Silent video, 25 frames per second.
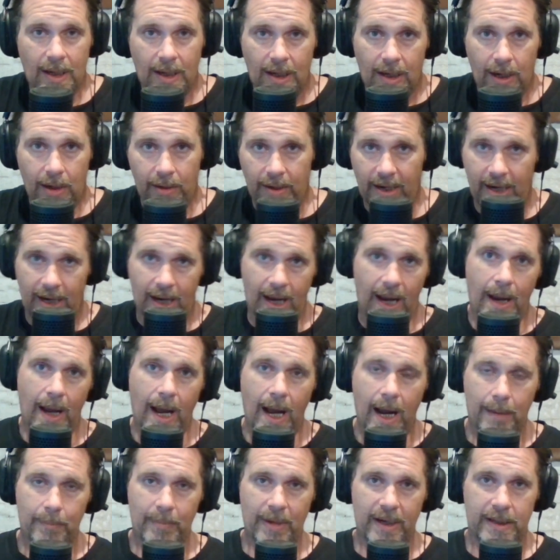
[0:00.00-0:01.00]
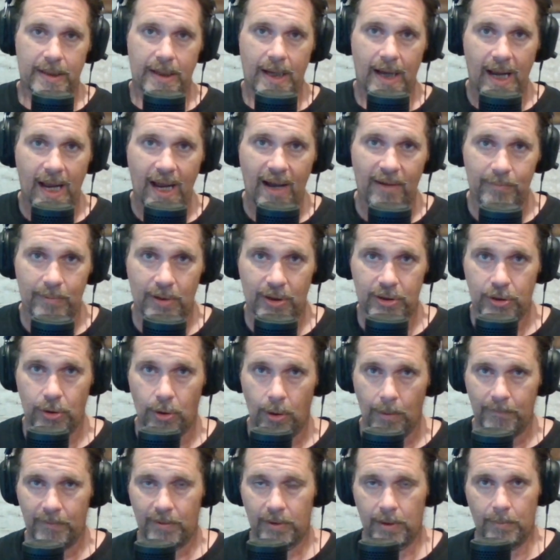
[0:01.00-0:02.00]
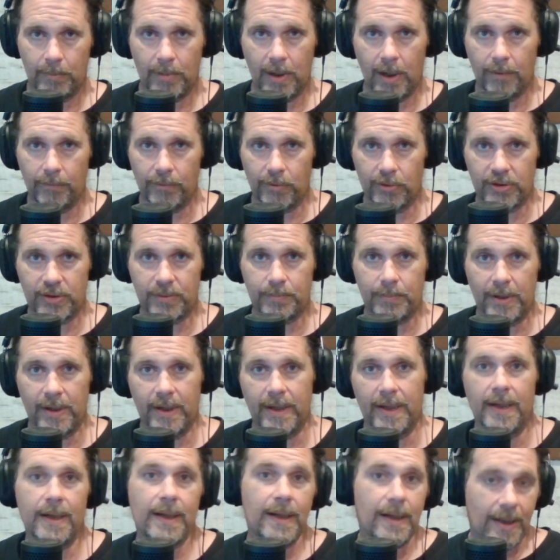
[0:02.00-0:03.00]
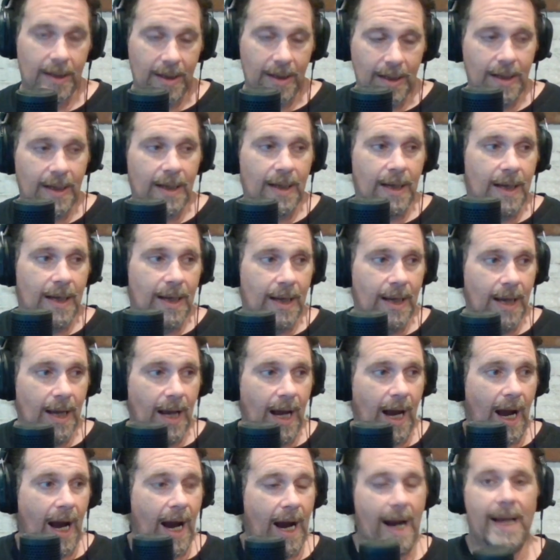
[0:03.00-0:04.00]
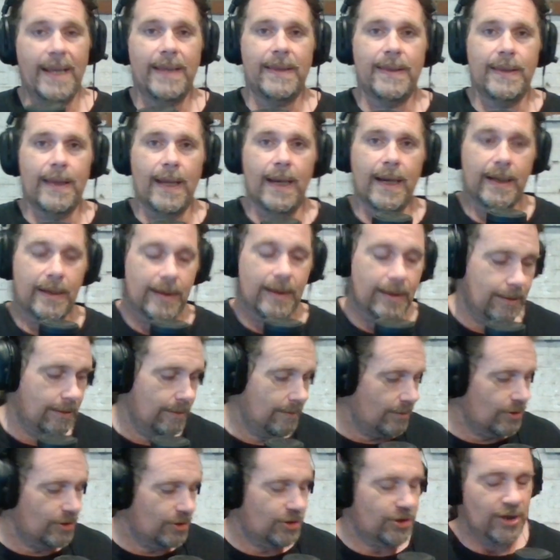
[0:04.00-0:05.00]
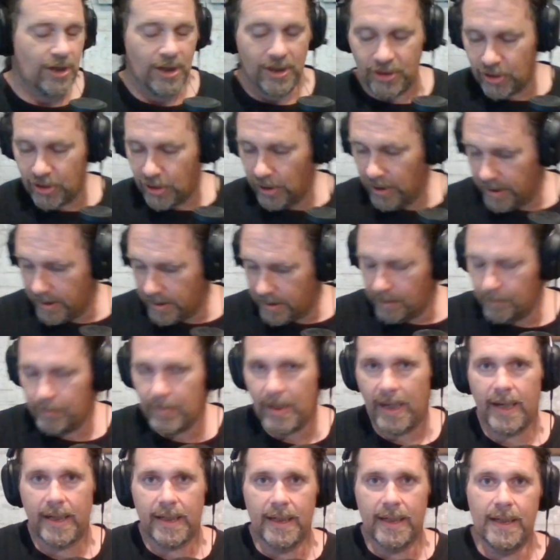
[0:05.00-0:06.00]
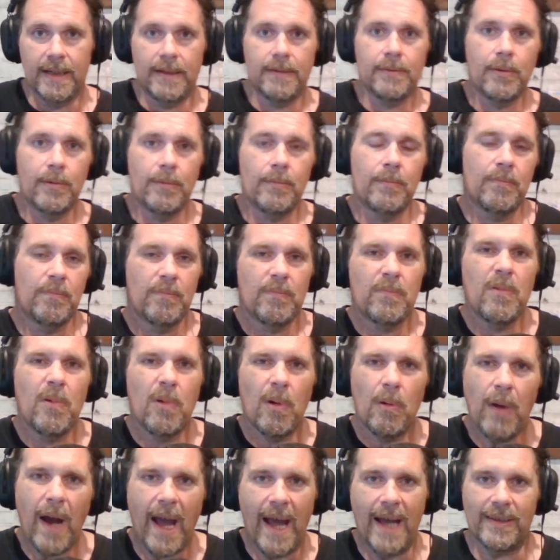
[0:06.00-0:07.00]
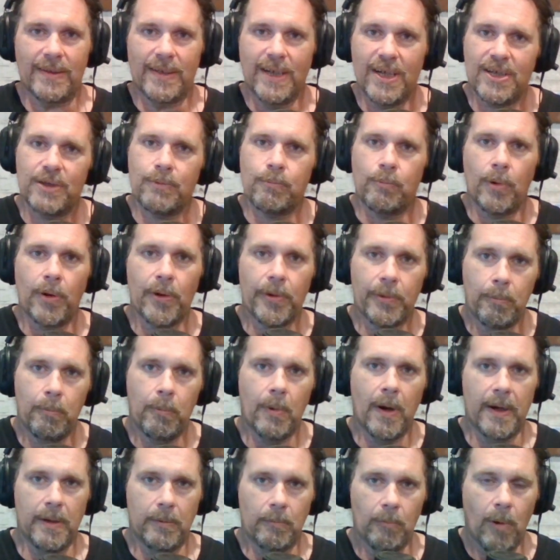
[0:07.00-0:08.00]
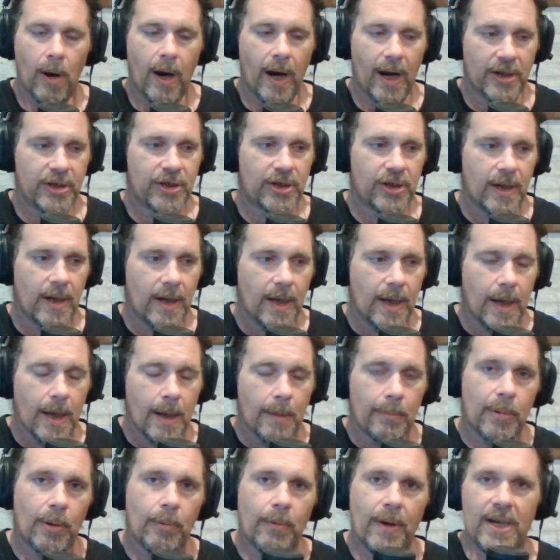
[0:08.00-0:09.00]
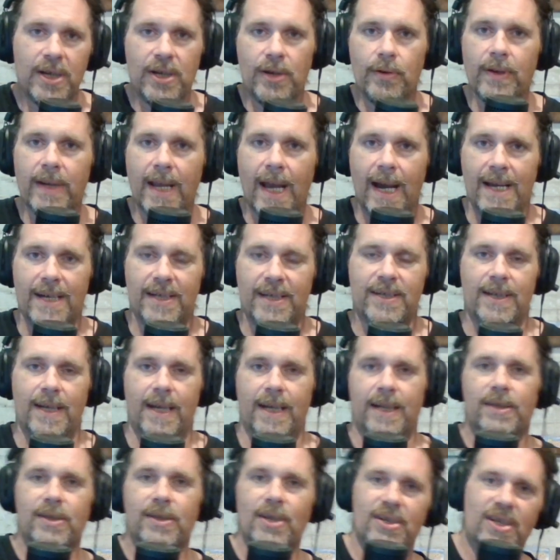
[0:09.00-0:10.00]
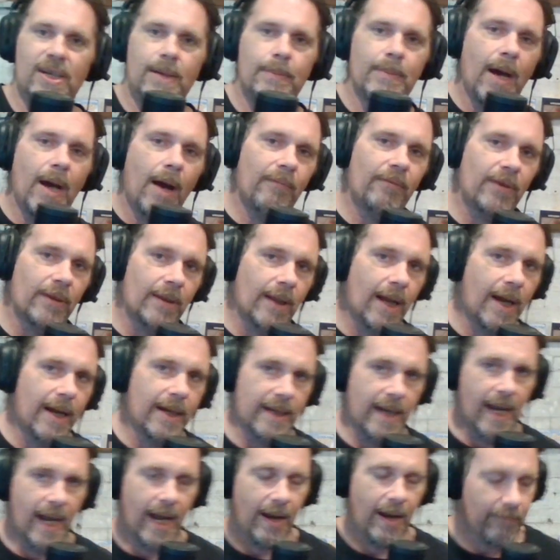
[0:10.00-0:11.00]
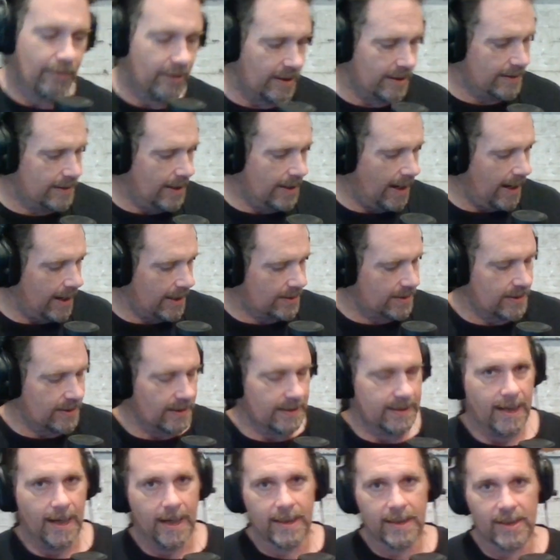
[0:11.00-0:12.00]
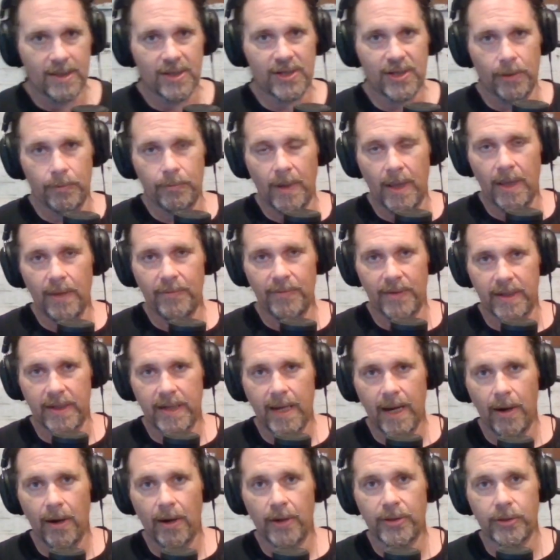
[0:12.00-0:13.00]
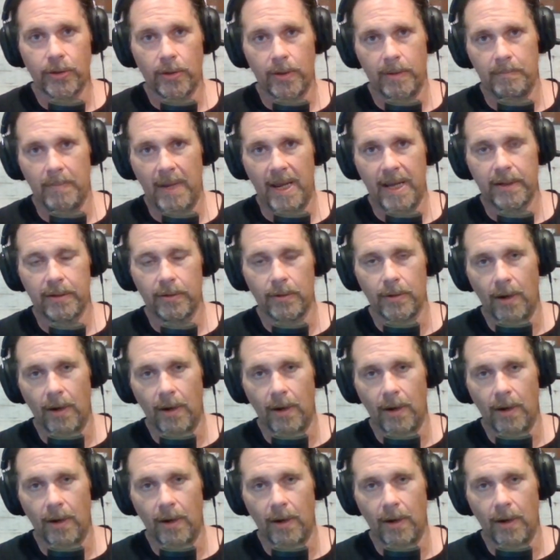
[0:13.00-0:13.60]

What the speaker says: All right, I might not have much hope for the Marvels, but I think she's going to make it at least worth one watch. But what do you guys think? Does Iman Vellani have what it takes to take this irrelevant character and make her